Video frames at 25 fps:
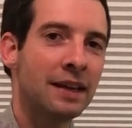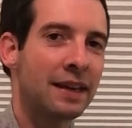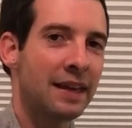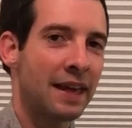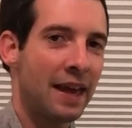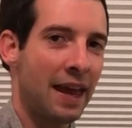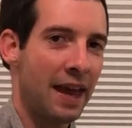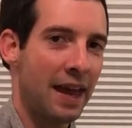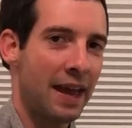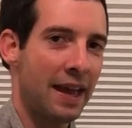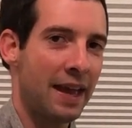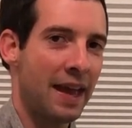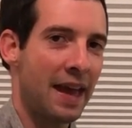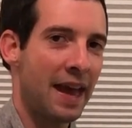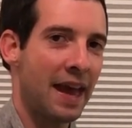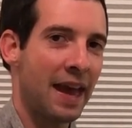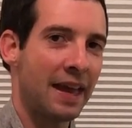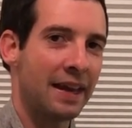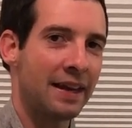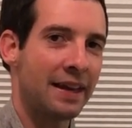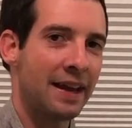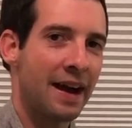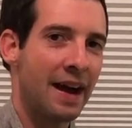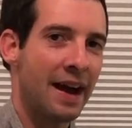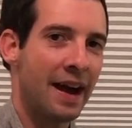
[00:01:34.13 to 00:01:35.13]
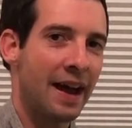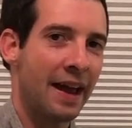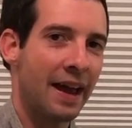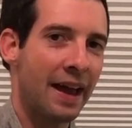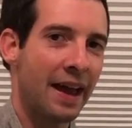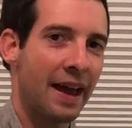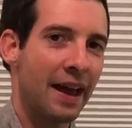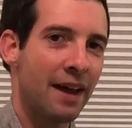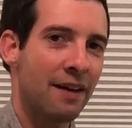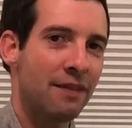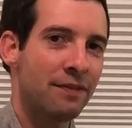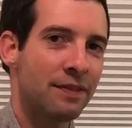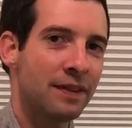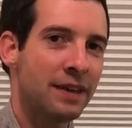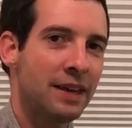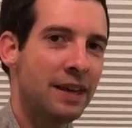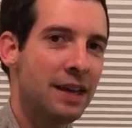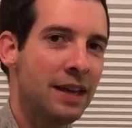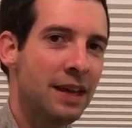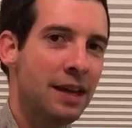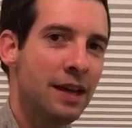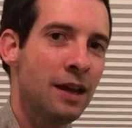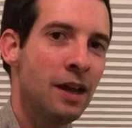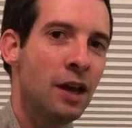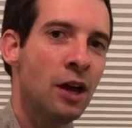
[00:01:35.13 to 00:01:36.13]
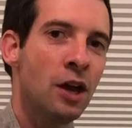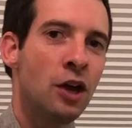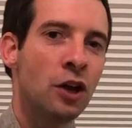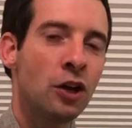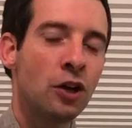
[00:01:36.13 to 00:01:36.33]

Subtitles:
K-N-I-F-E,